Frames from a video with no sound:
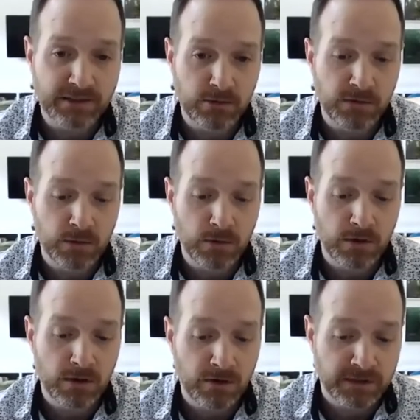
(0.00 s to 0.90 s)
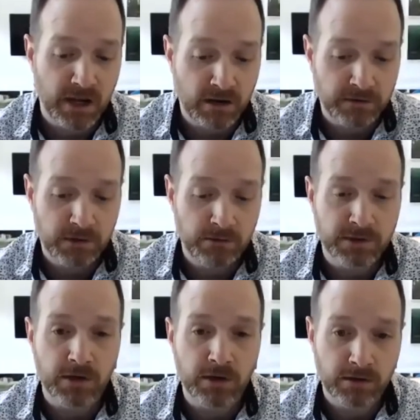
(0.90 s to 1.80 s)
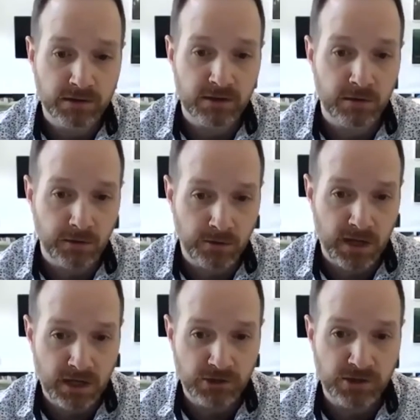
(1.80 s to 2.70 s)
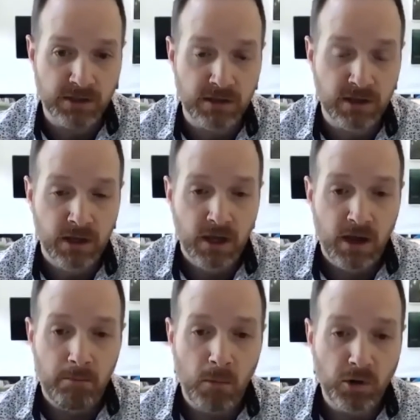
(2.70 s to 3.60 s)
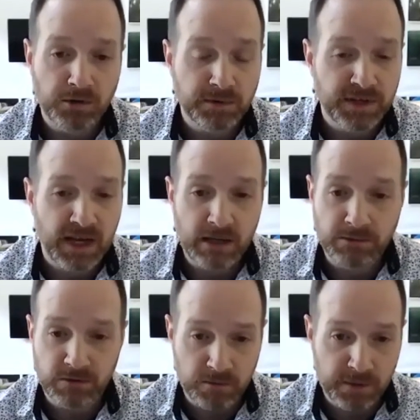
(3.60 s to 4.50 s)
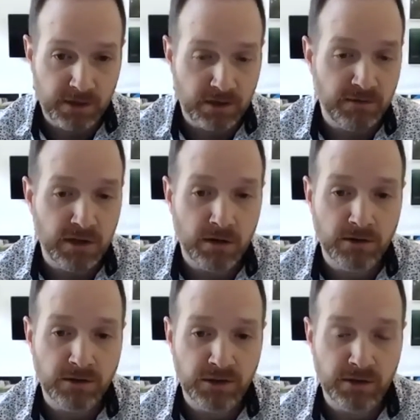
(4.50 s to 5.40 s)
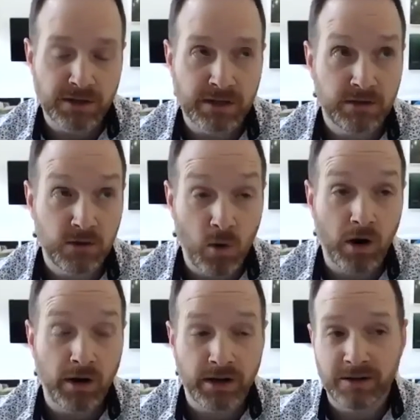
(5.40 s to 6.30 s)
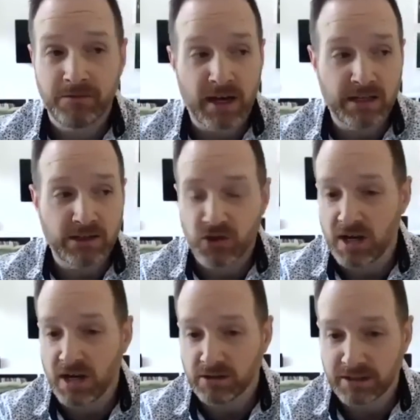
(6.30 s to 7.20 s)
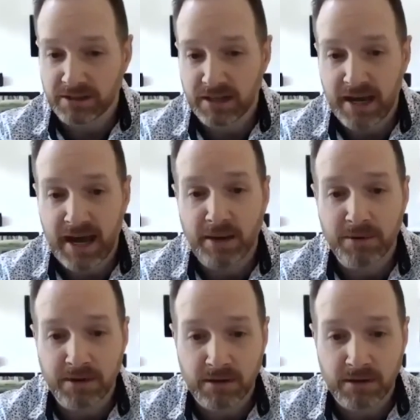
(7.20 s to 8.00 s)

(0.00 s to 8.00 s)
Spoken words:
So if you are a photographer that returns to the location multiple times over a period of years, you are going to find change. Like it's going to happen.